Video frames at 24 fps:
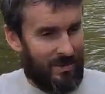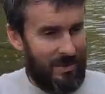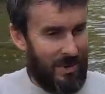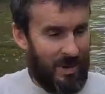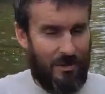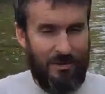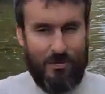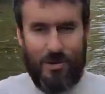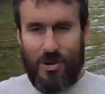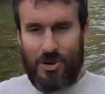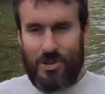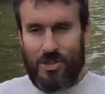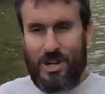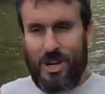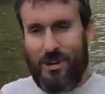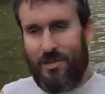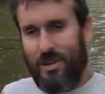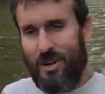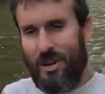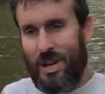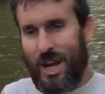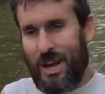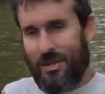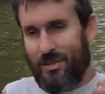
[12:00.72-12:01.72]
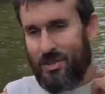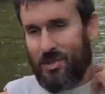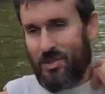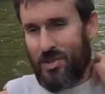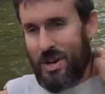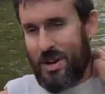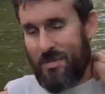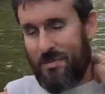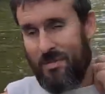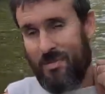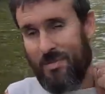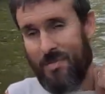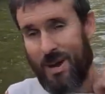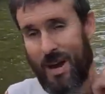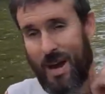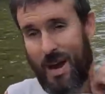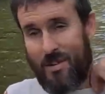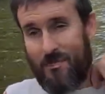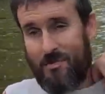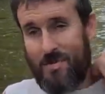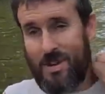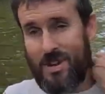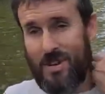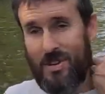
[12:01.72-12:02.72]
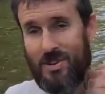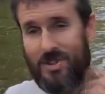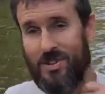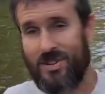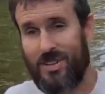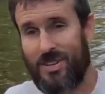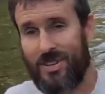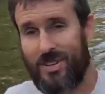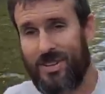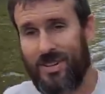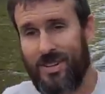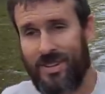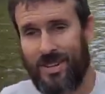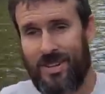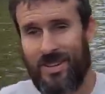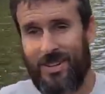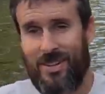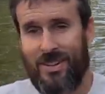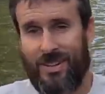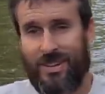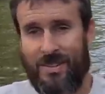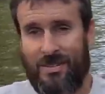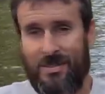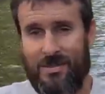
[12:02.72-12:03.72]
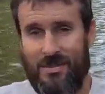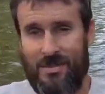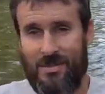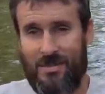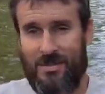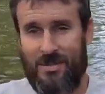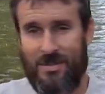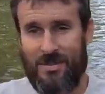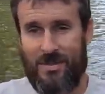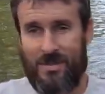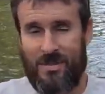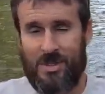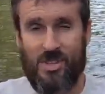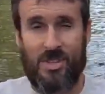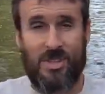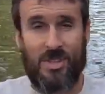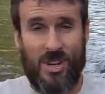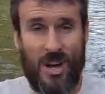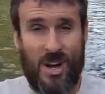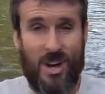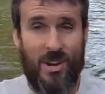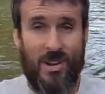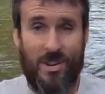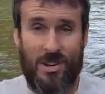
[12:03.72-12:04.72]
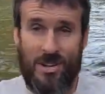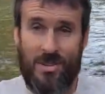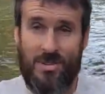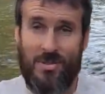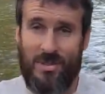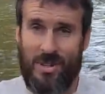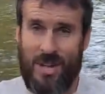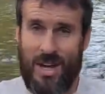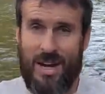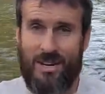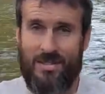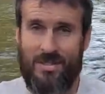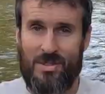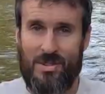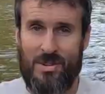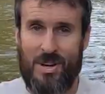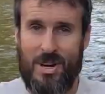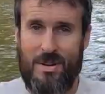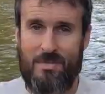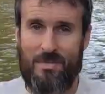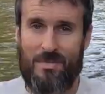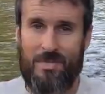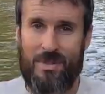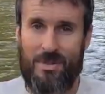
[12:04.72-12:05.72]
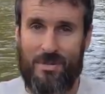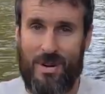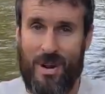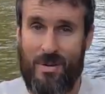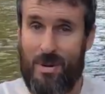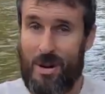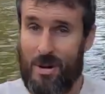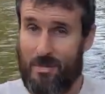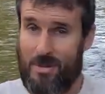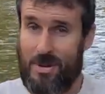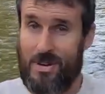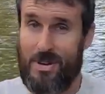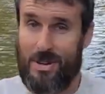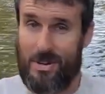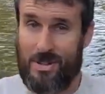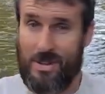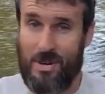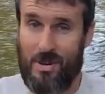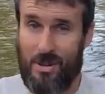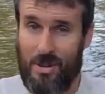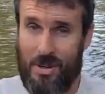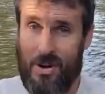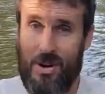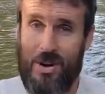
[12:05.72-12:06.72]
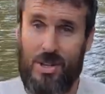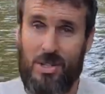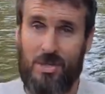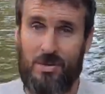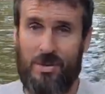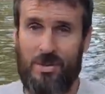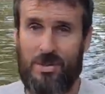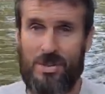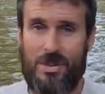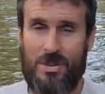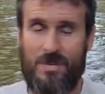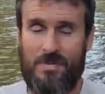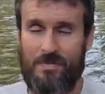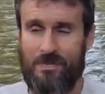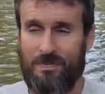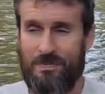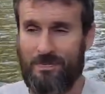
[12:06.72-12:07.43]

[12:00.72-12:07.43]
My first ever live stream. I've been scared to do a live stream, if I'm gonna be totally honest with you,